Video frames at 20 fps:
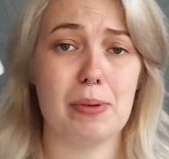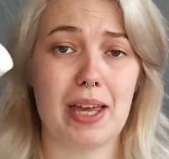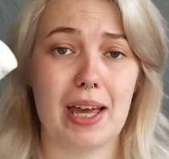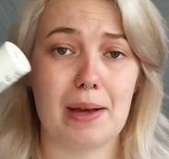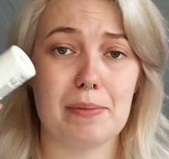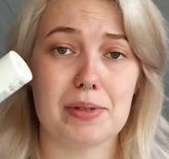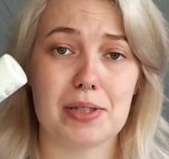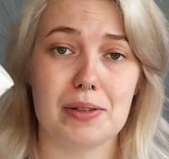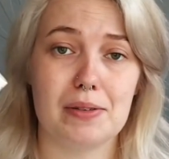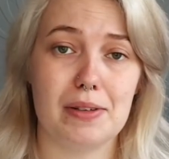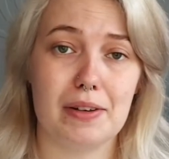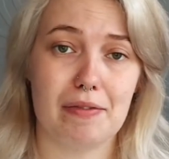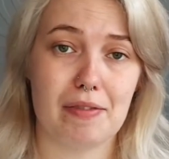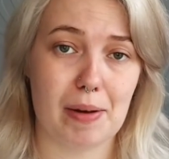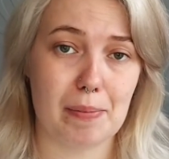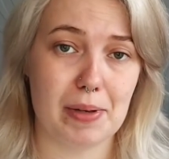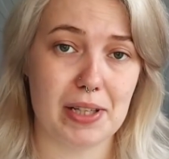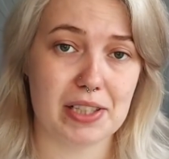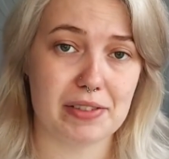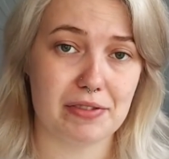absolutely
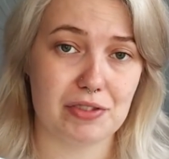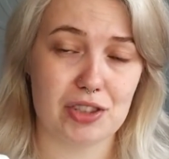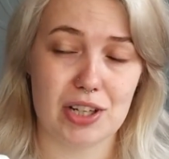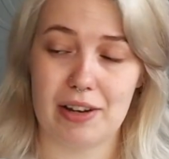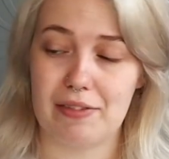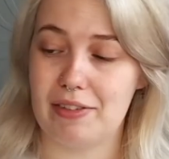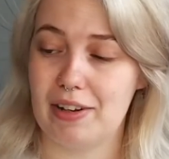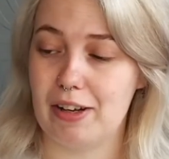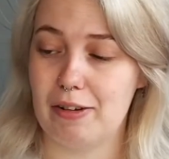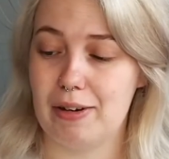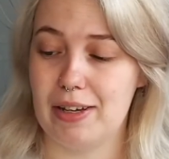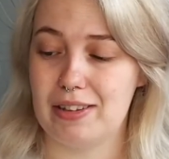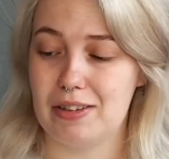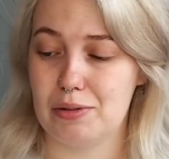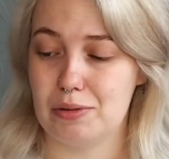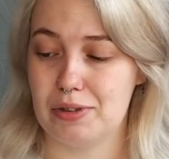fabulous for traveling with,